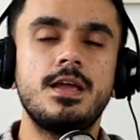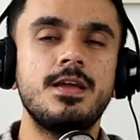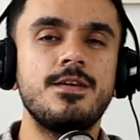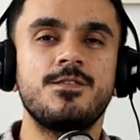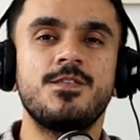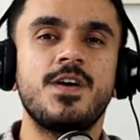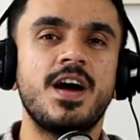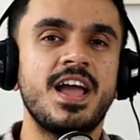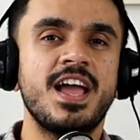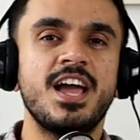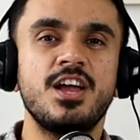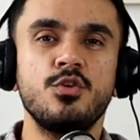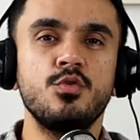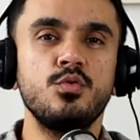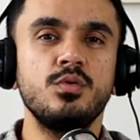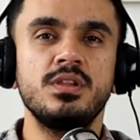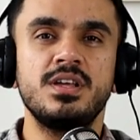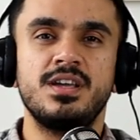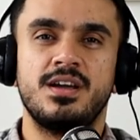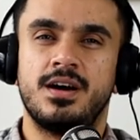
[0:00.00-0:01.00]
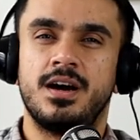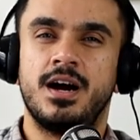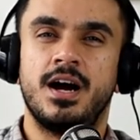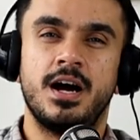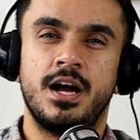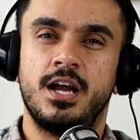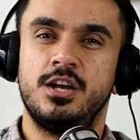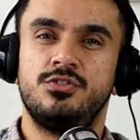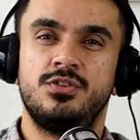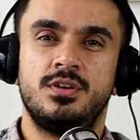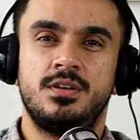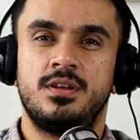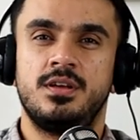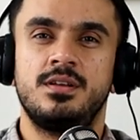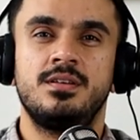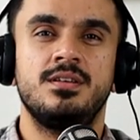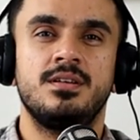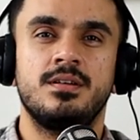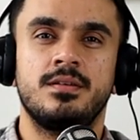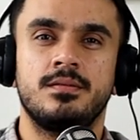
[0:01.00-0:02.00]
If I had only hydrated